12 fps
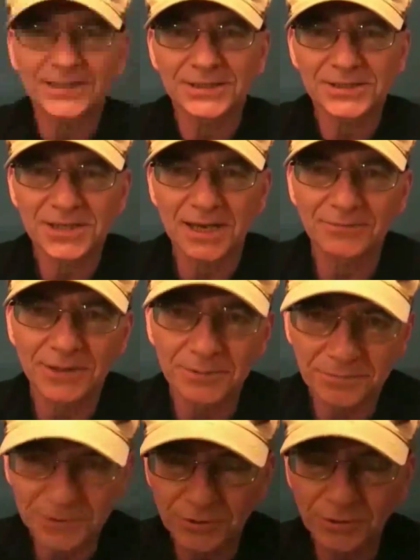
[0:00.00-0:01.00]
ninety-seven
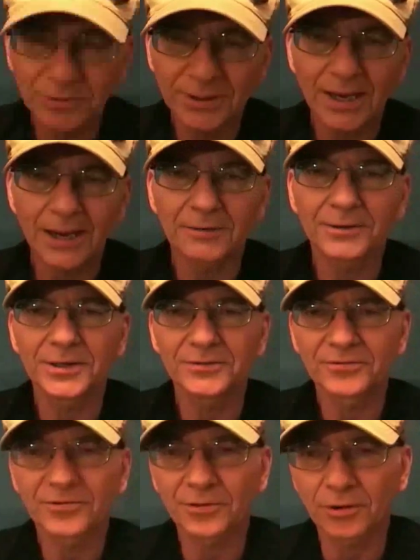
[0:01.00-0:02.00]
in Peculiarity
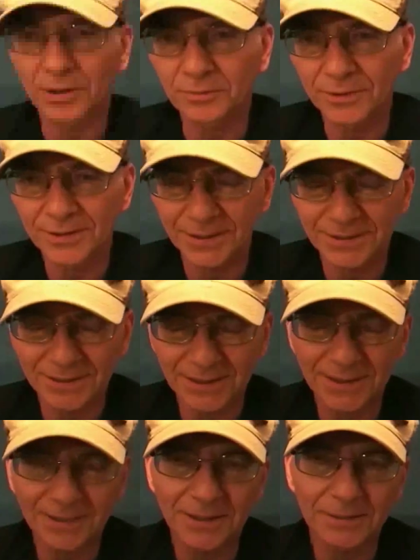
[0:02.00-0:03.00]
of Thought within
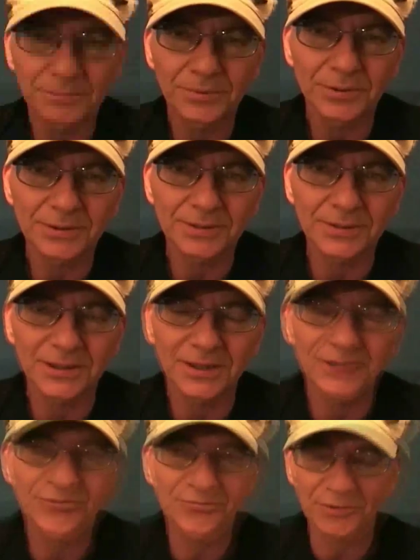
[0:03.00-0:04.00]
the uh, book
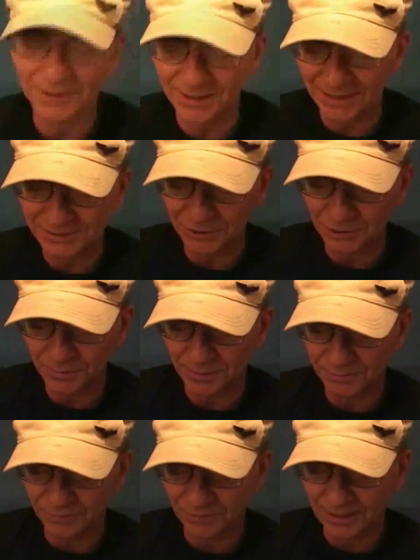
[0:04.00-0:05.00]
Schizophrenia as a
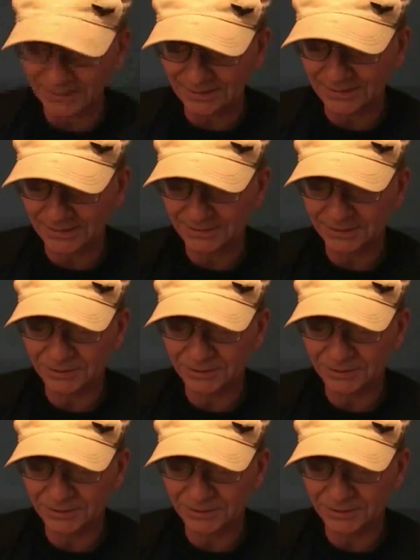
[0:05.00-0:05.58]
Human Process.